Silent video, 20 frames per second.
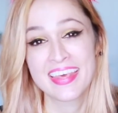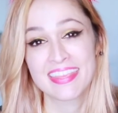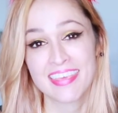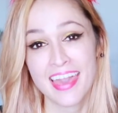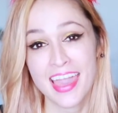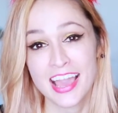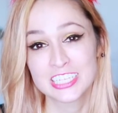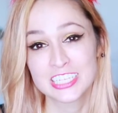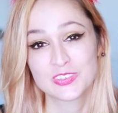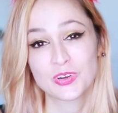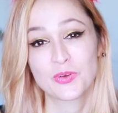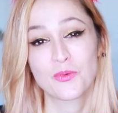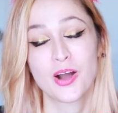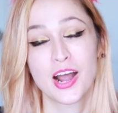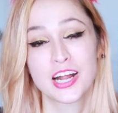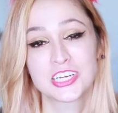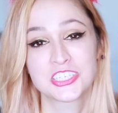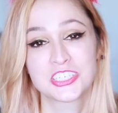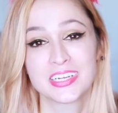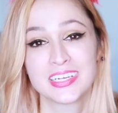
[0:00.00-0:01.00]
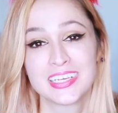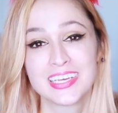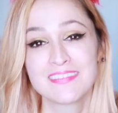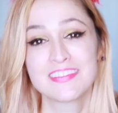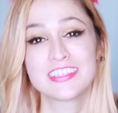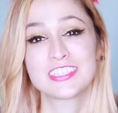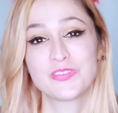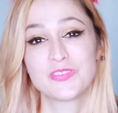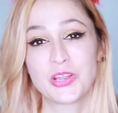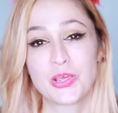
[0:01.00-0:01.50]
Thanks for watching.
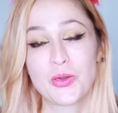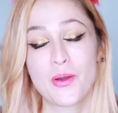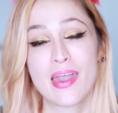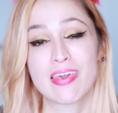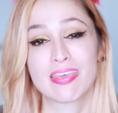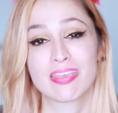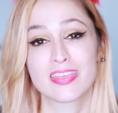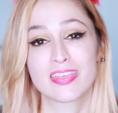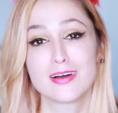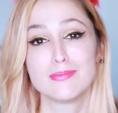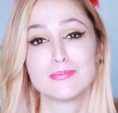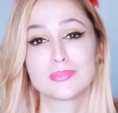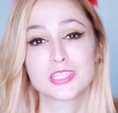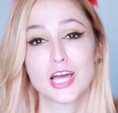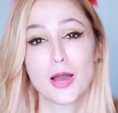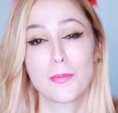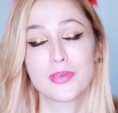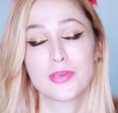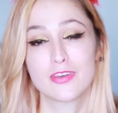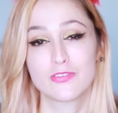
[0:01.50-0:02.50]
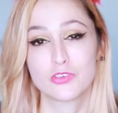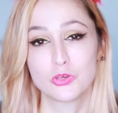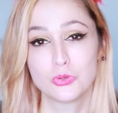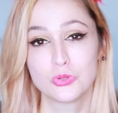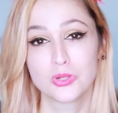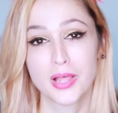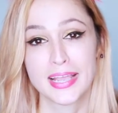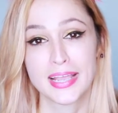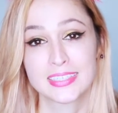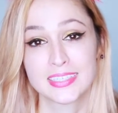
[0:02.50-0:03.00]
Give this video a thumbs up if you
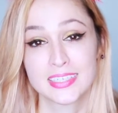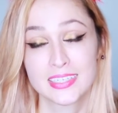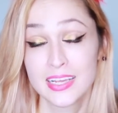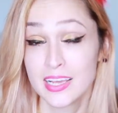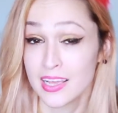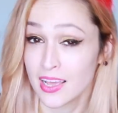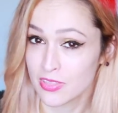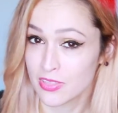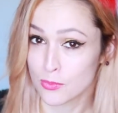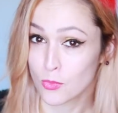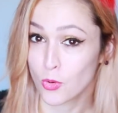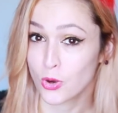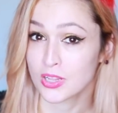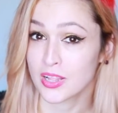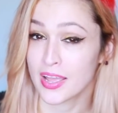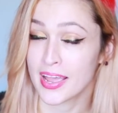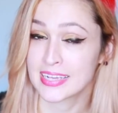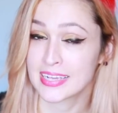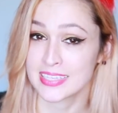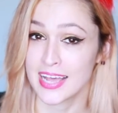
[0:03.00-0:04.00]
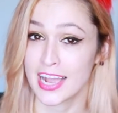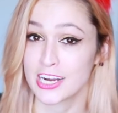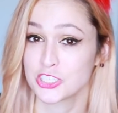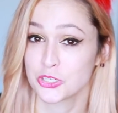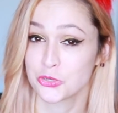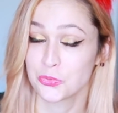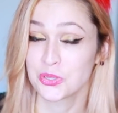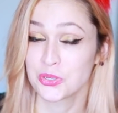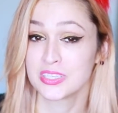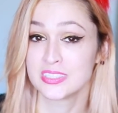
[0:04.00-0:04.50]
liked it. The more likes
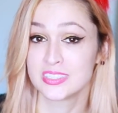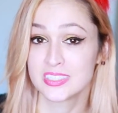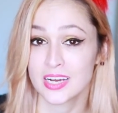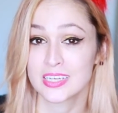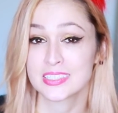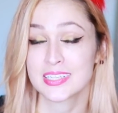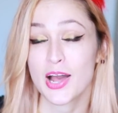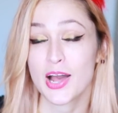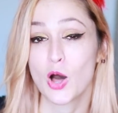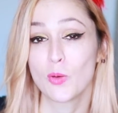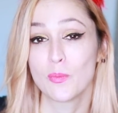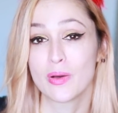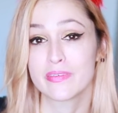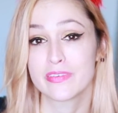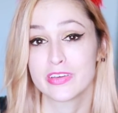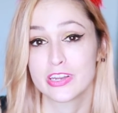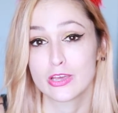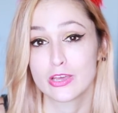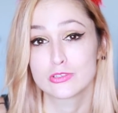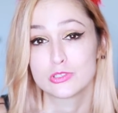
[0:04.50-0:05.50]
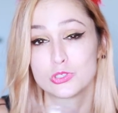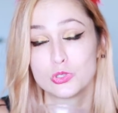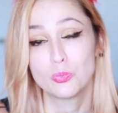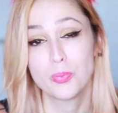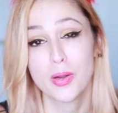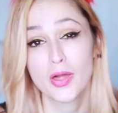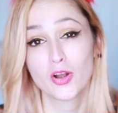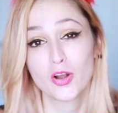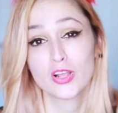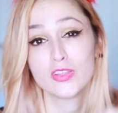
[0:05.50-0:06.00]
actually really does help my videos do
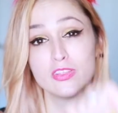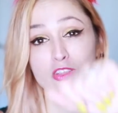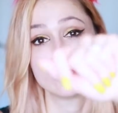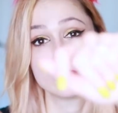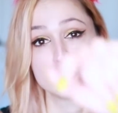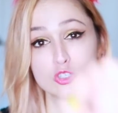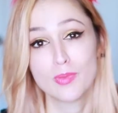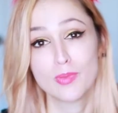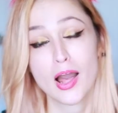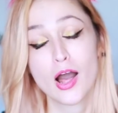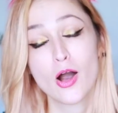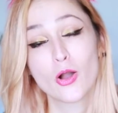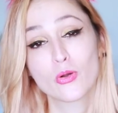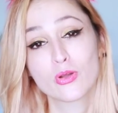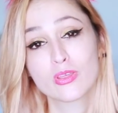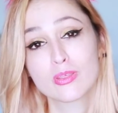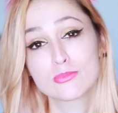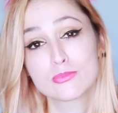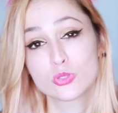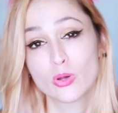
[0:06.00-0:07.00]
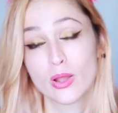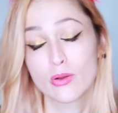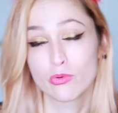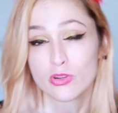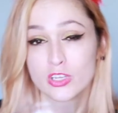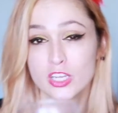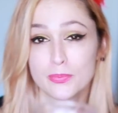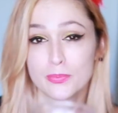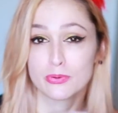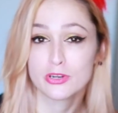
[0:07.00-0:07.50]
better in the YouTube algorithm, so I
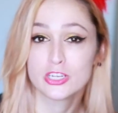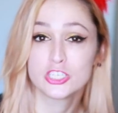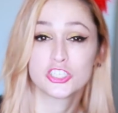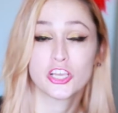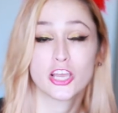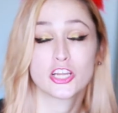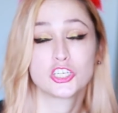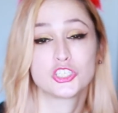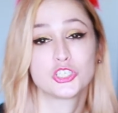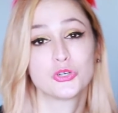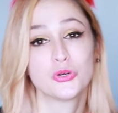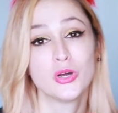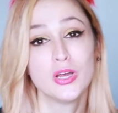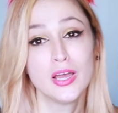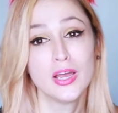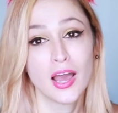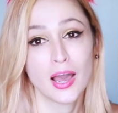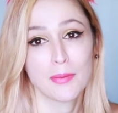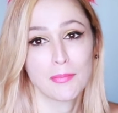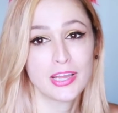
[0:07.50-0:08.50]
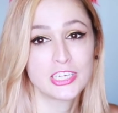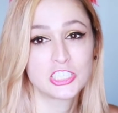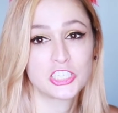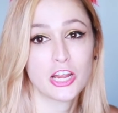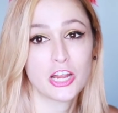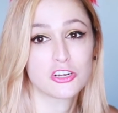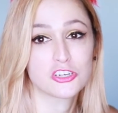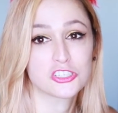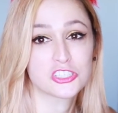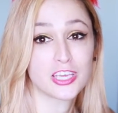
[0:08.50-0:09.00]
really appreciate you. My
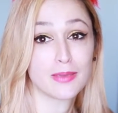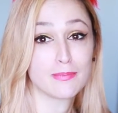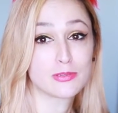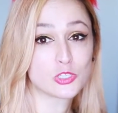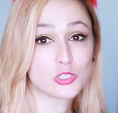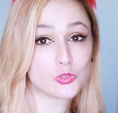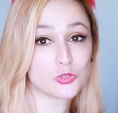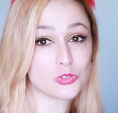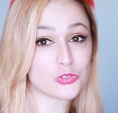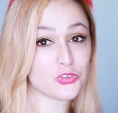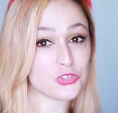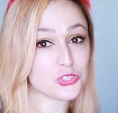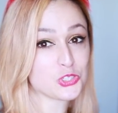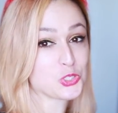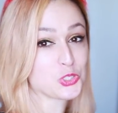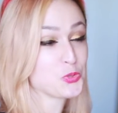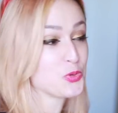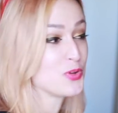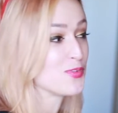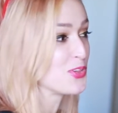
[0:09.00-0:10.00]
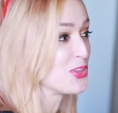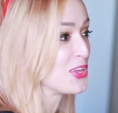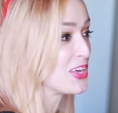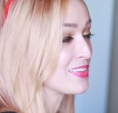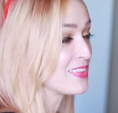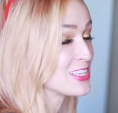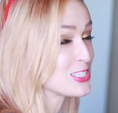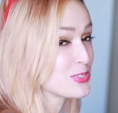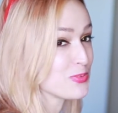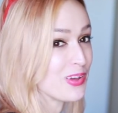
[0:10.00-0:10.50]
chair just keeps
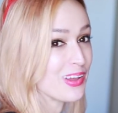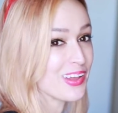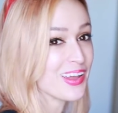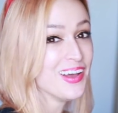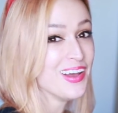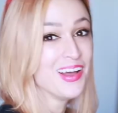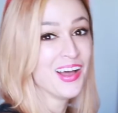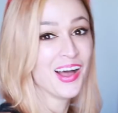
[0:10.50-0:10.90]
swiveling this way.